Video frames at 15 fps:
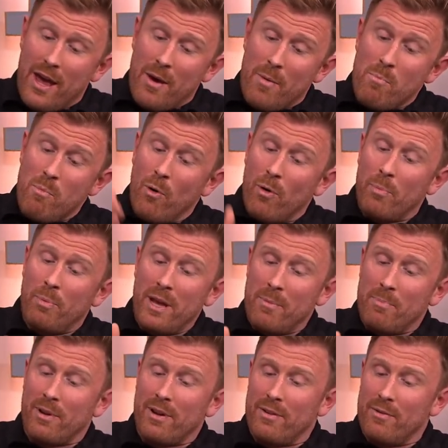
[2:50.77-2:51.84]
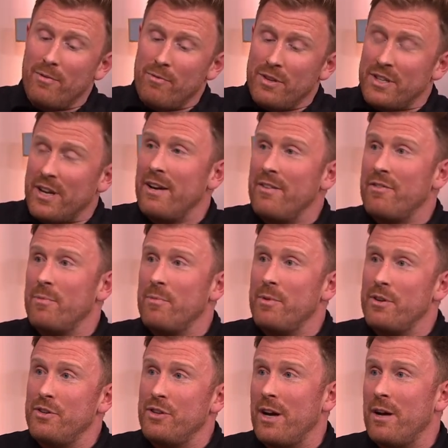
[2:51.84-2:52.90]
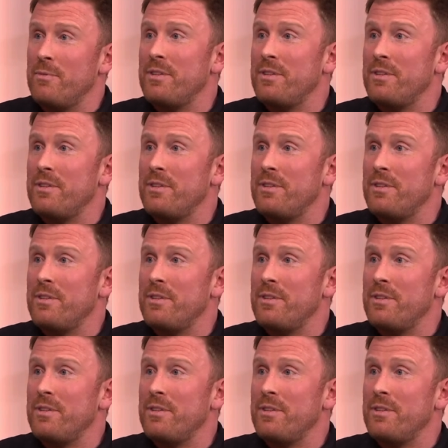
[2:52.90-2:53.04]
more people resigned from their jobs